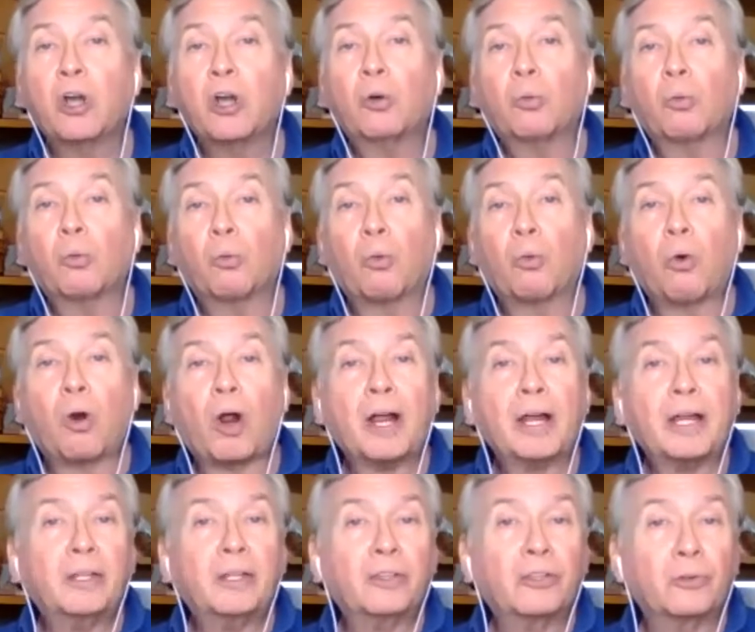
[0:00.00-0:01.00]

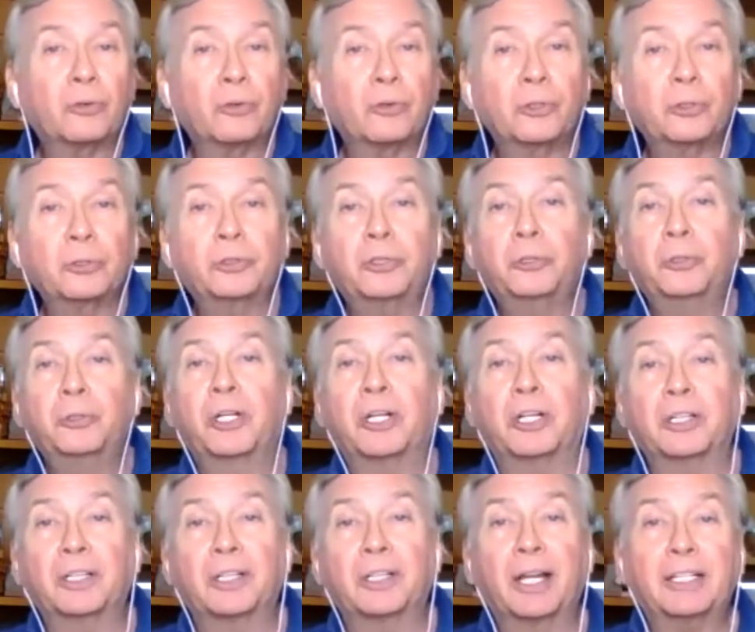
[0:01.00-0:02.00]
right through to
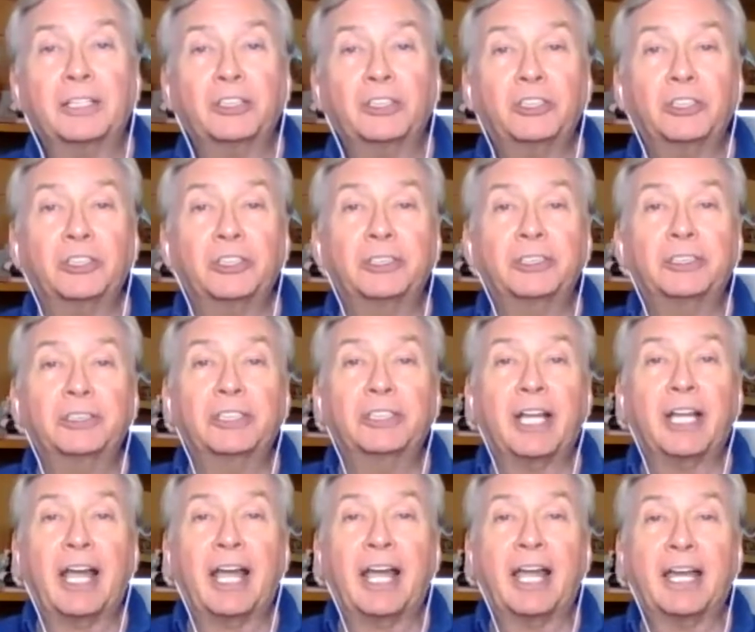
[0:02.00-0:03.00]
collections
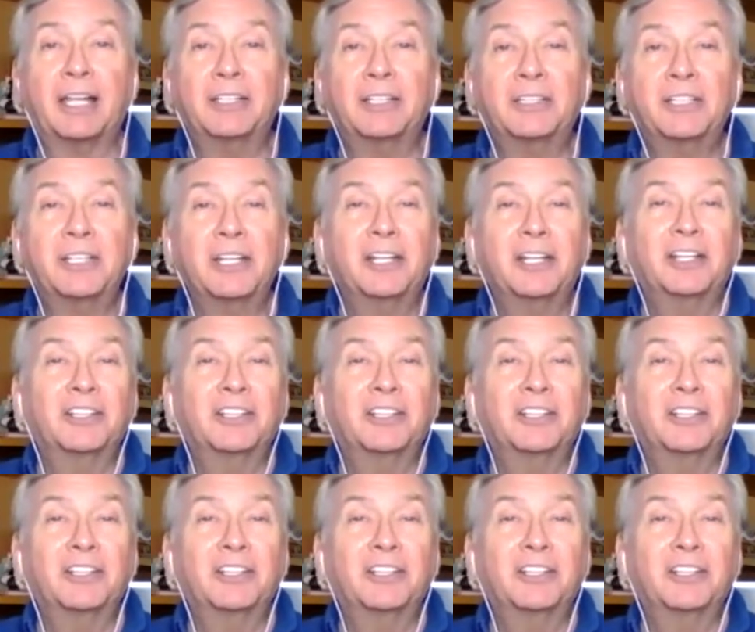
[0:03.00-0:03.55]
and